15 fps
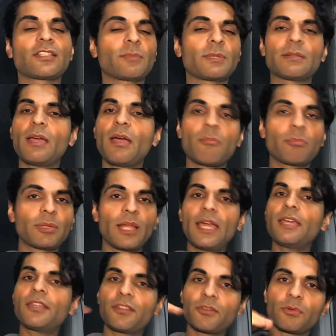I'll be
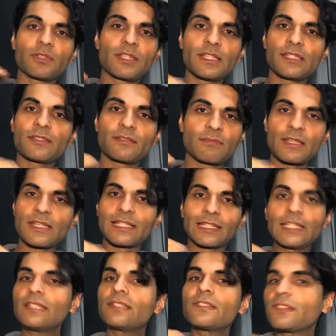playing through all these
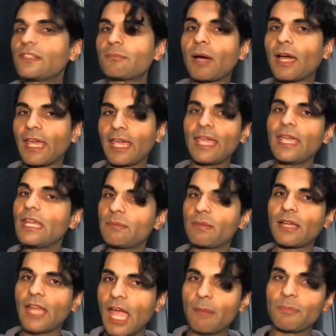lists in my head
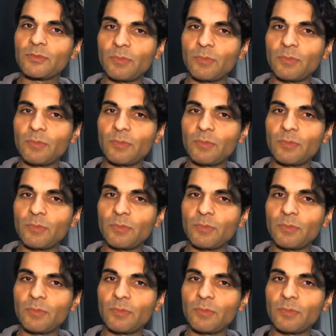about how I'm